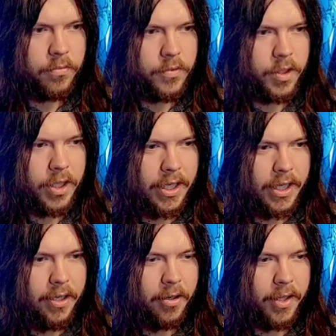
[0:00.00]
So I gotta
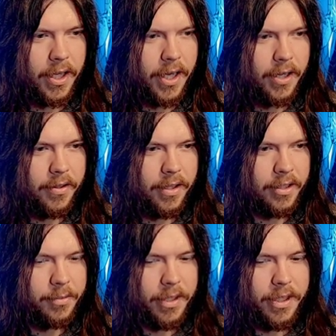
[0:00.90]
kill that guy
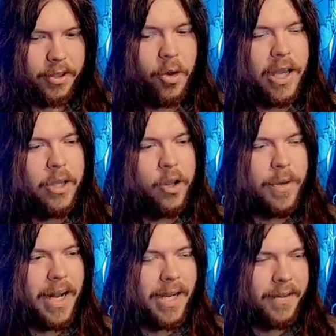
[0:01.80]
that's been talking to
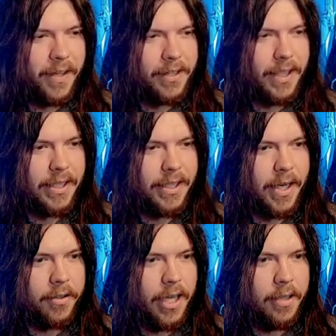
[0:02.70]
me like this the
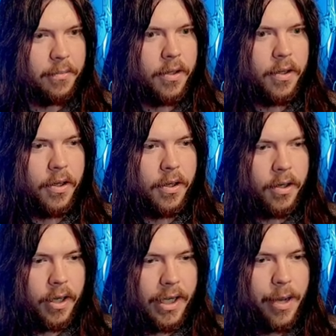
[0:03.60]
entire time.
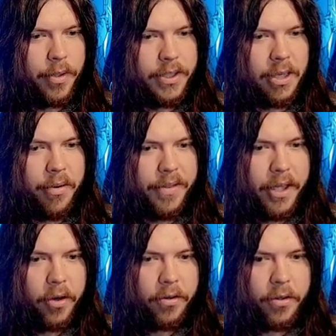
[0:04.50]
Like I was scum of
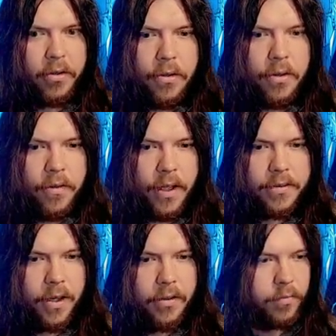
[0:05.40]
the earth. That's
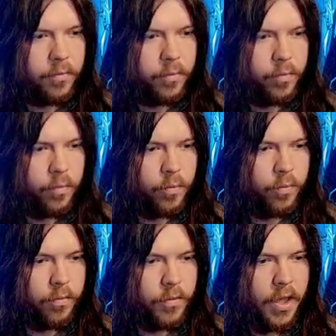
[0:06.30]
fine.
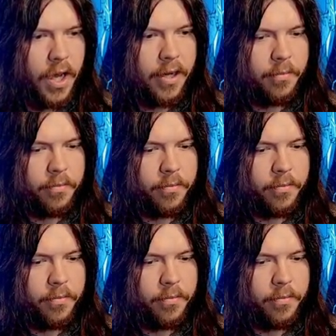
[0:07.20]
Got him.